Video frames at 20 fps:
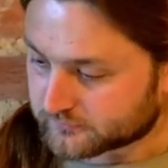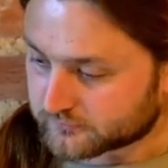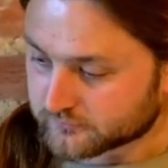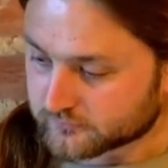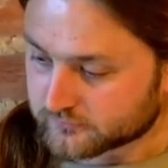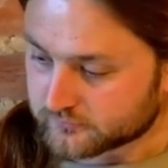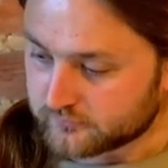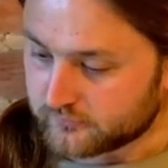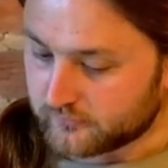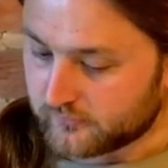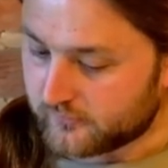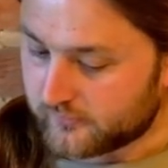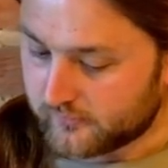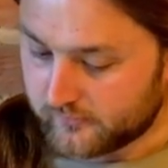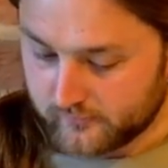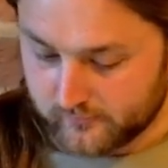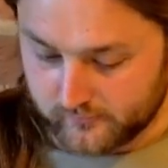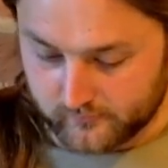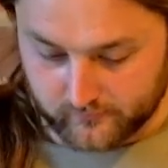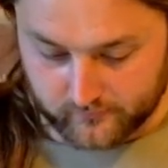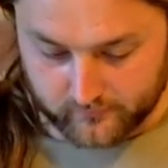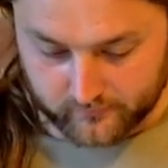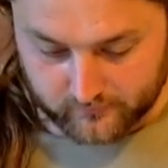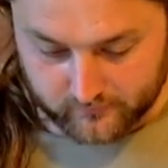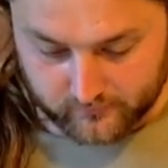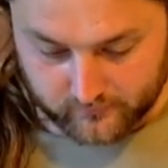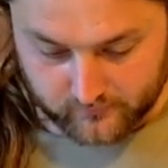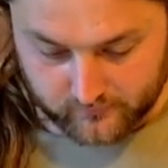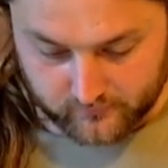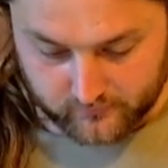
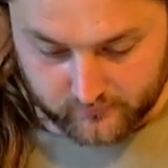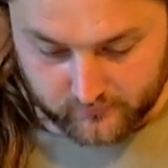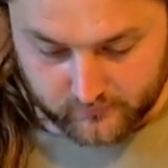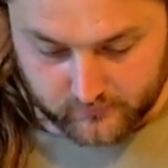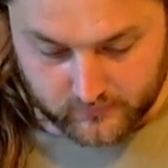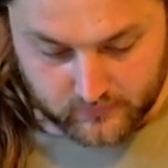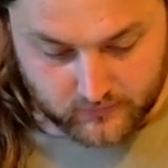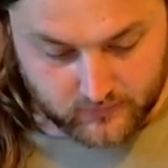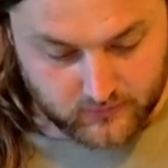No one is speaking in this clip.